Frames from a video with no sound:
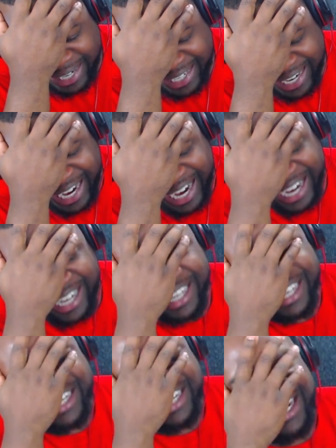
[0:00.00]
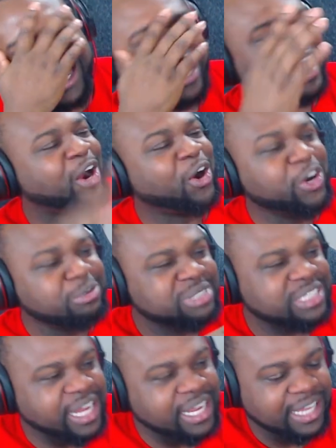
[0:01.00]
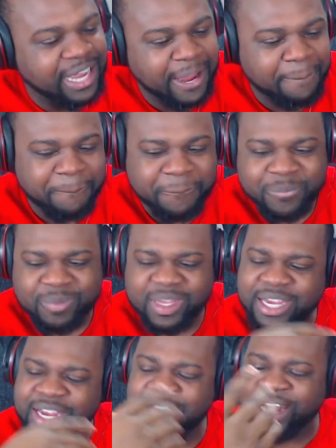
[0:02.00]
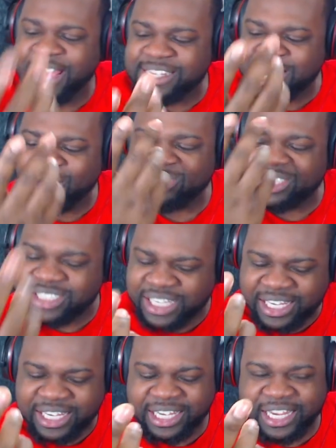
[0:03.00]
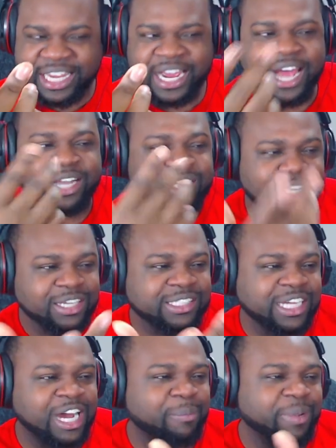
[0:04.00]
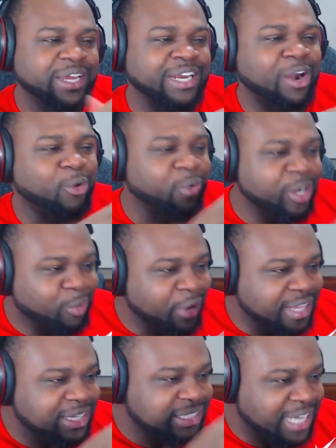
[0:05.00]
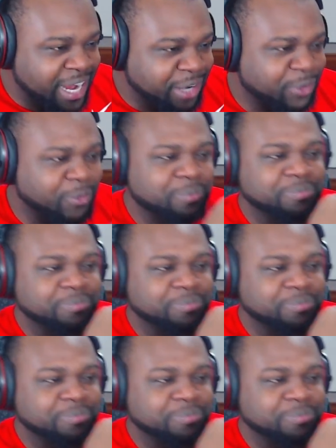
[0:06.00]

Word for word: God. I heard him say that, and as I was singing it, I looked up and I reread the title.